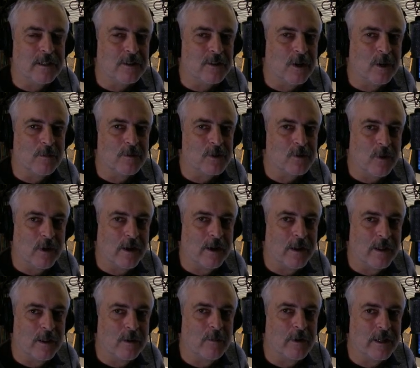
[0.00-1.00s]
determines what
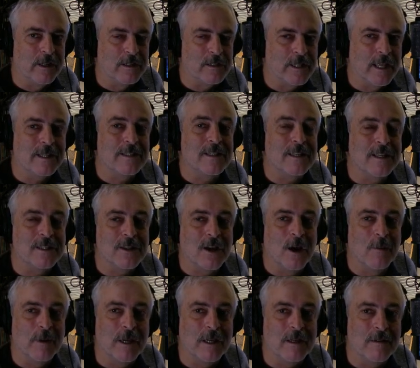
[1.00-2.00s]
an element is. That's the
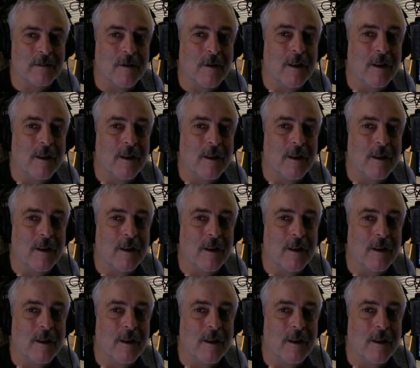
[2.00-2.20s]
atomic